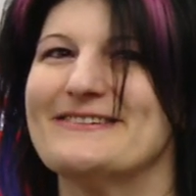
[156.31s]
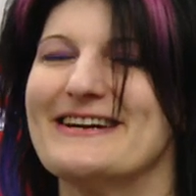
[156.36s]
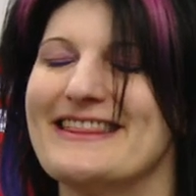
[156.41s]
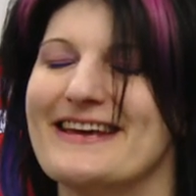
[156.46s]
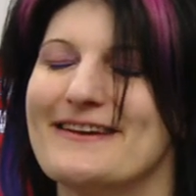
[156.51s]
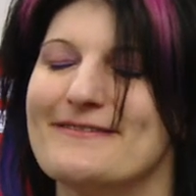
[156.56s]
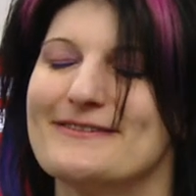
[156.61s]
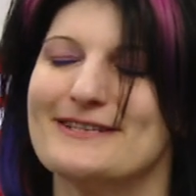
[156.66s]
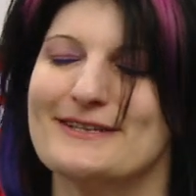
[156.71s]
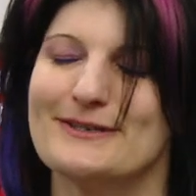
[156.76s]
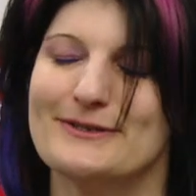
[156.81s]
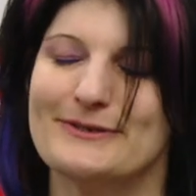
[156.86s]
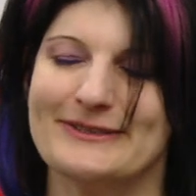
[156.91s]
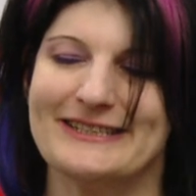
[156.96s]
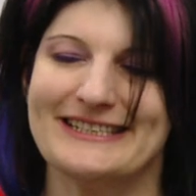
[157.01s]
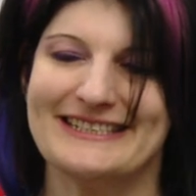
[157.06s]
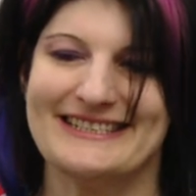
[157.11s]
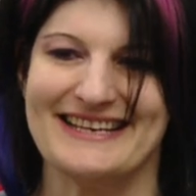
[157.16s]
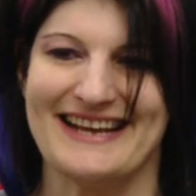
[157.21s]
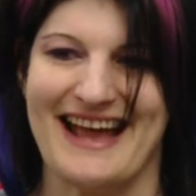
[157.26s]
I thought it was the
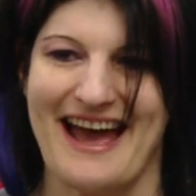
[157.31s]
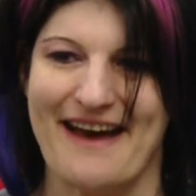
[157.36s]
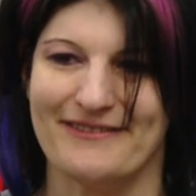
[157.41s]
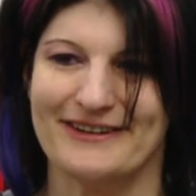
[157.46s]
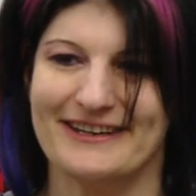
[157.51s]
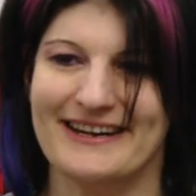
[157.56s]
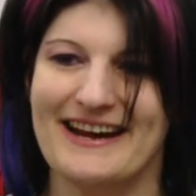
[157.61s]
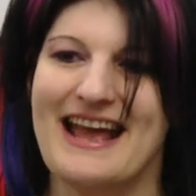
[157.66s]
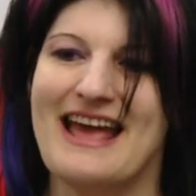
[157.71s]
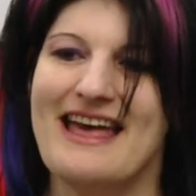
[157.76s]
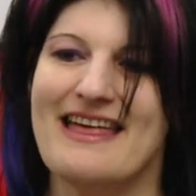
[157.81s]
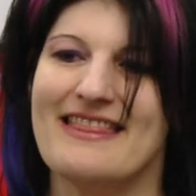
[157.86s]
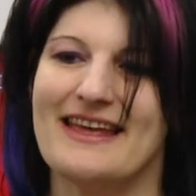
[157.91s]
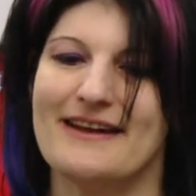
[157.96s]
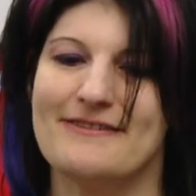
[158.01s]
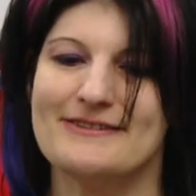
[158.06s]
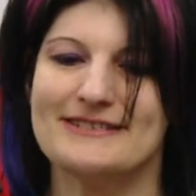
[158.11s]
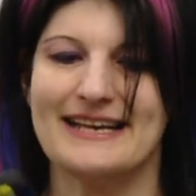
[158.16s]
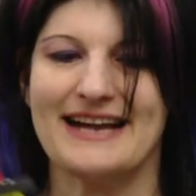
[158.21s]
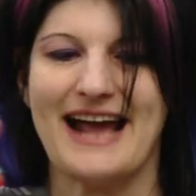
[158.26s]
coolest thing ever that
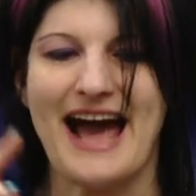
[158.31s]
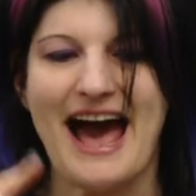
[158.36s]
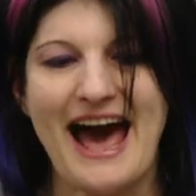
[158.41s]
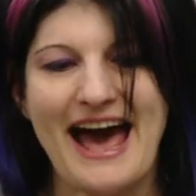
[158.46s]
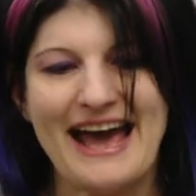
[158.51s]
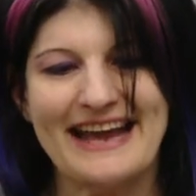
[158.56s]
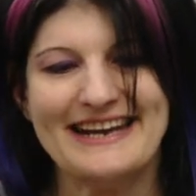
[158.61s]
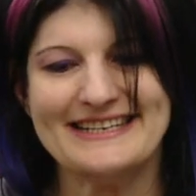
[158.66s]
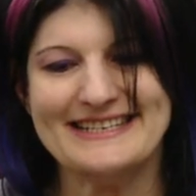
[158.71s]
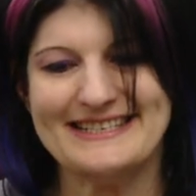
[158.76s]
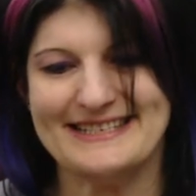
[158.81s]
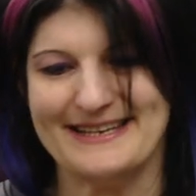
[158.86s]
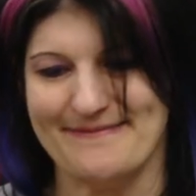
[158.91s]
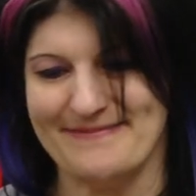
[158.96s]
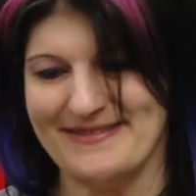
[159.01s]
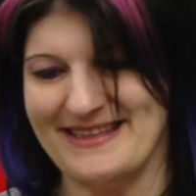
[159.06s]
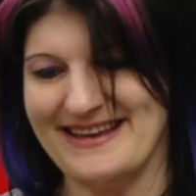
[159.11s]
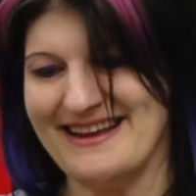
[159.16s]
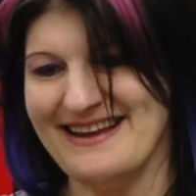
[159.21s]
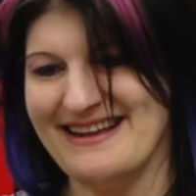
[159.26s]
I was like, I did
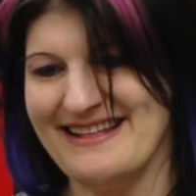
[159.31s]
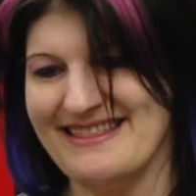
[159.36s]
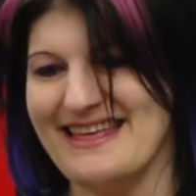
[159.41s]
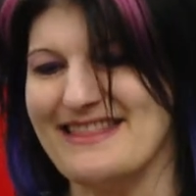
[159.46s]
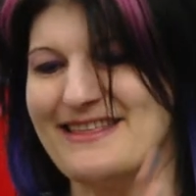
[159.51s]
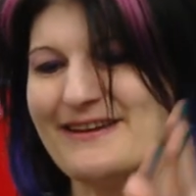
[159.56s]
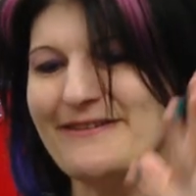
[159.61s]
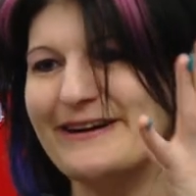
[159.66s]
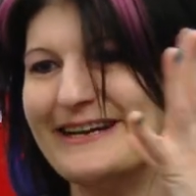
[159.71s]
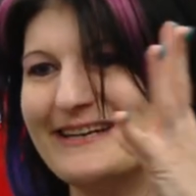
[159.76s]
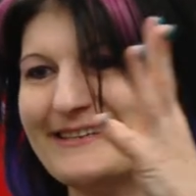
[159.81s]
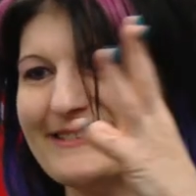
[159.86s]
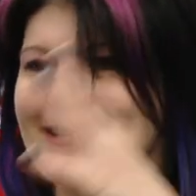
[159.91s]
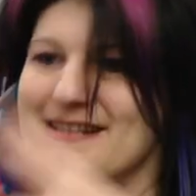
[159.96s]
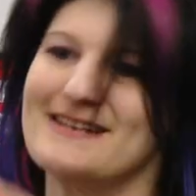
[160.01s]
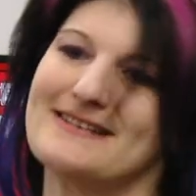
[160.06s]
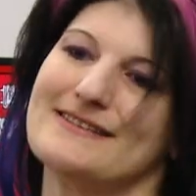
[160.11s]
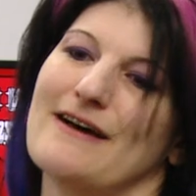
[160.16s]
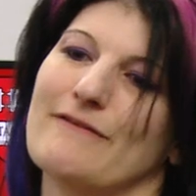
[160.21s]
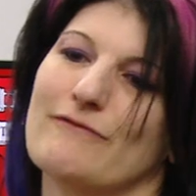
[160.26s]
something that the creators of
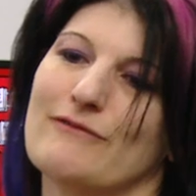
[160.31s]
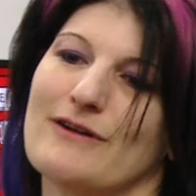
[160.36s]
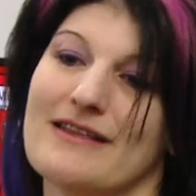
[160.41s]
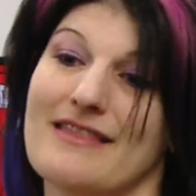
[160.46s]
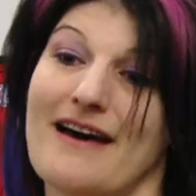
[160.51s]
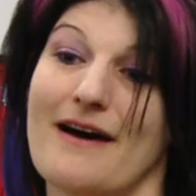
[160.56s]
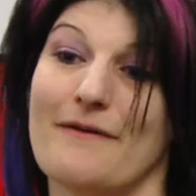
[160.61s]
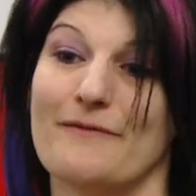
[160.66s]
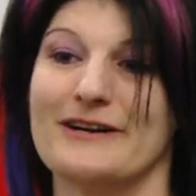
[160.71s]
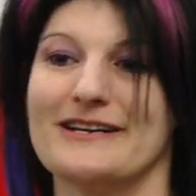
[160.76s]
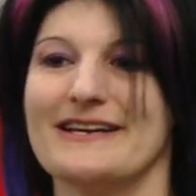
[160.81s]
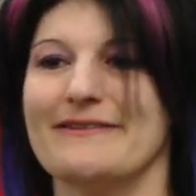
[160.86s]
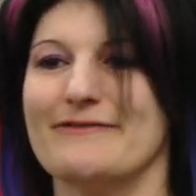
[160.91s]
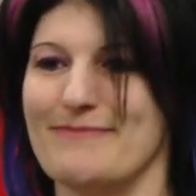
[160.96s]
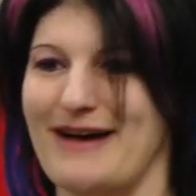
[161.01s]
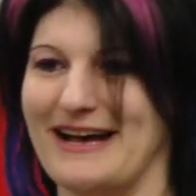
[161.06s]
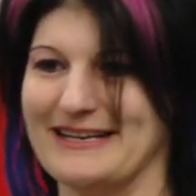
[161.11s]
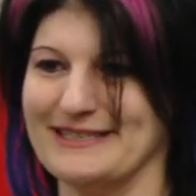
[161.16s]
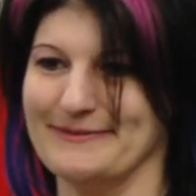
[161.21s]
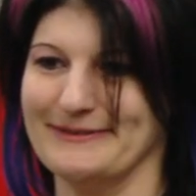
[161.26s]
the software thought weren't
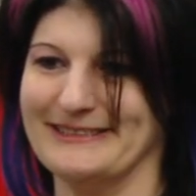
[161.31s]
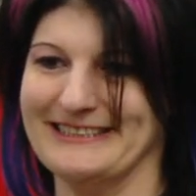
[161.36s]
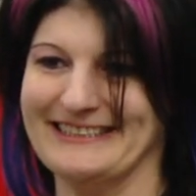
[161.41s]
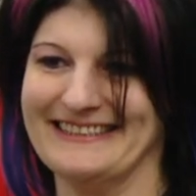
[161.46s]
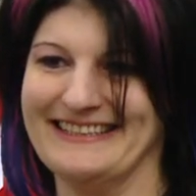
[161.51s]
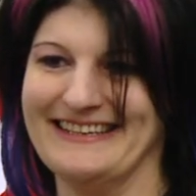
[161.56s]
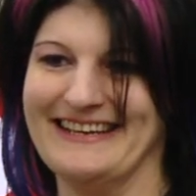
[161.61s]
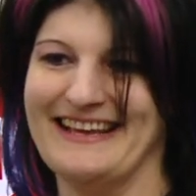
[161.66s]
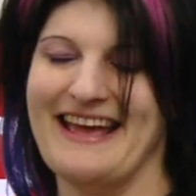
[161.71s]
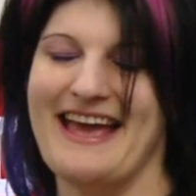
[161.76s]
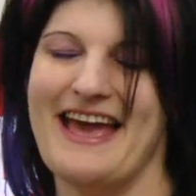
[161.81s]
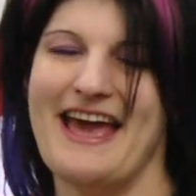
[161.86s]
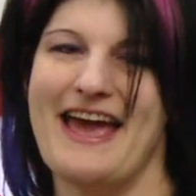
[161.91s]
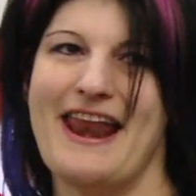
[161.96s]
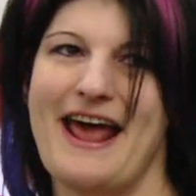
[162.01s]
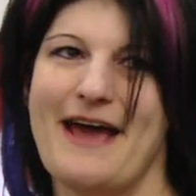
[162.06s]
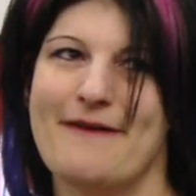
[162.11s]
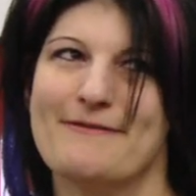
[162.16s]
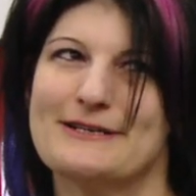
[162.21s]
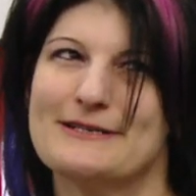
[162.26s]
even possible.
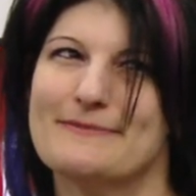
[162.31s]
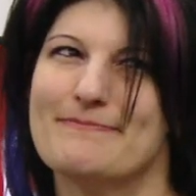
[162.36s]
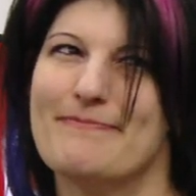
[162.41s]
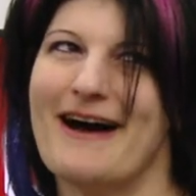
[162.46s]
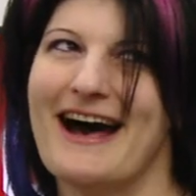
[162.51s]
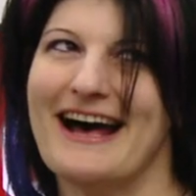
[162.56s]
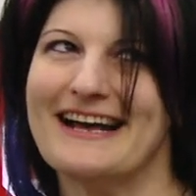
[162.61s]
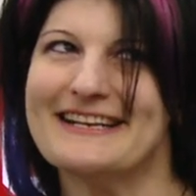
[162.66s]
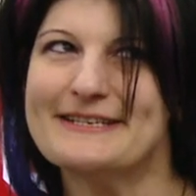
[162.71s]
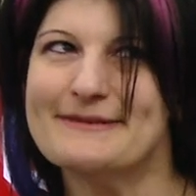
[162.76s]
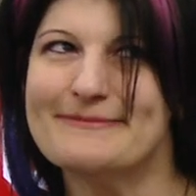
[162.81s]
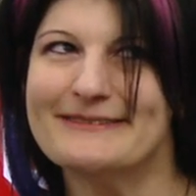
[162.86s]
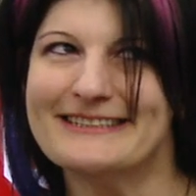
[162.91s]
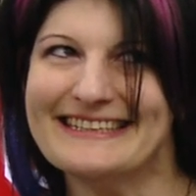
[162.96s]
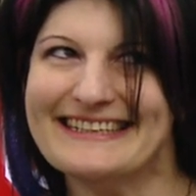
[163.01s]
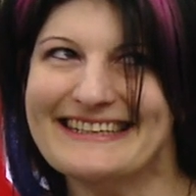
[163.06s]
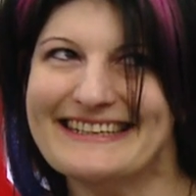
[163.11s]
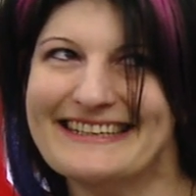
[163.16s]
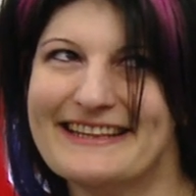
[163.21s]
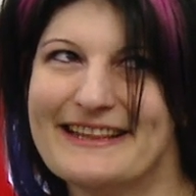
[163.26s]
And I was
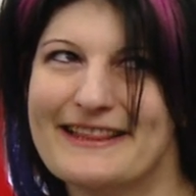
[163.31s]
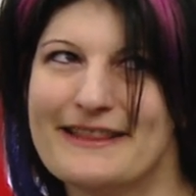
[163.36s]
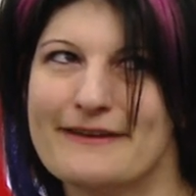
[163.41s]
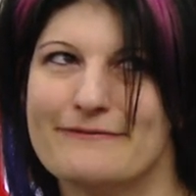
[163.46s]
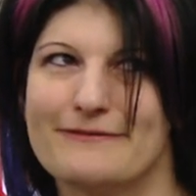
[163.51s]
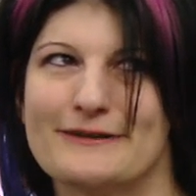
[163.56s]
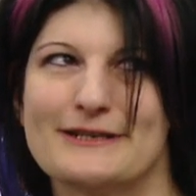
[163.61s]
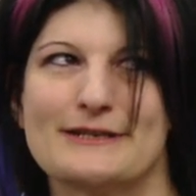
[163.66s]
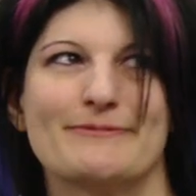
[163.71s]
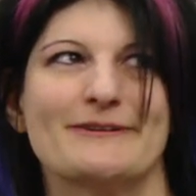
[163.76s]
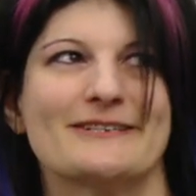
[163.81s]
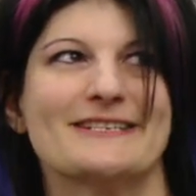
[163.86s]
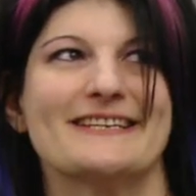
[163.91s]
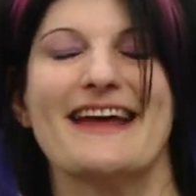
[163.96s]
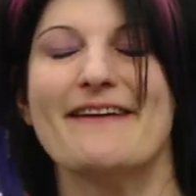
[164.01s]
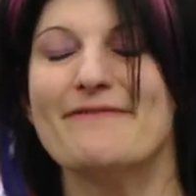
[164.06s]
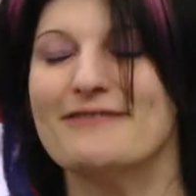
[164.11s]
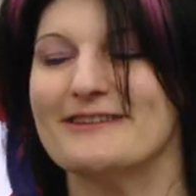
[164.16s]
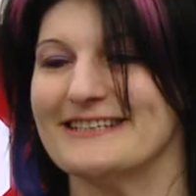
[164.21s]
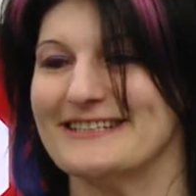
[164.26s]
possibly the first person
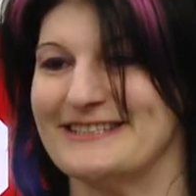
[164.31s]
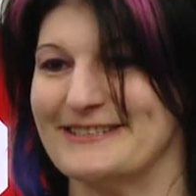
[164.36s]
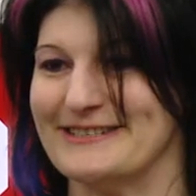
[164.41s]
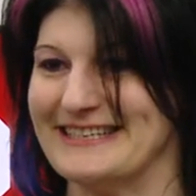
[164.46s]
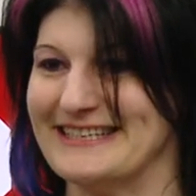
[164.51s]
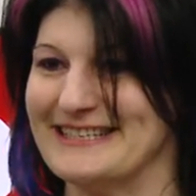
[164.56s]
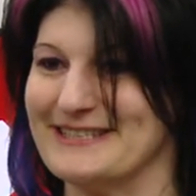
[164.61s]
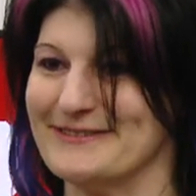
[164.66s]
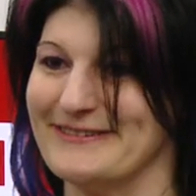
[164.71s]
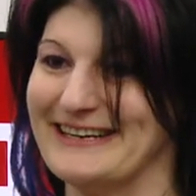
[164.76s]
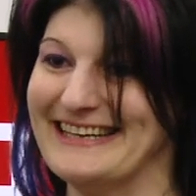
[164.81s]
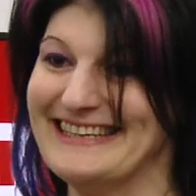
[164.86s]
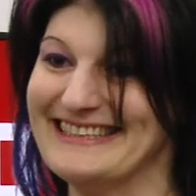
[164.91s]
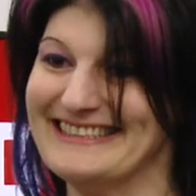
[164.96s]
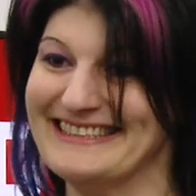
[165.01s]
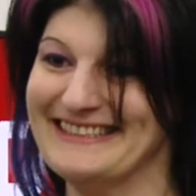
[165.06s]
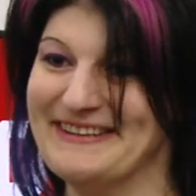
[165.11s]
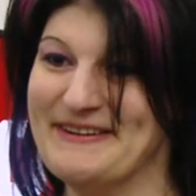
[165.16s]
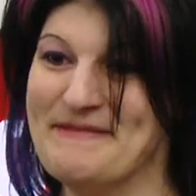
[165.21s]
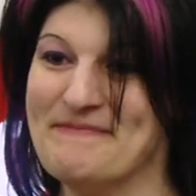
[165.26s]
ever to do this, right?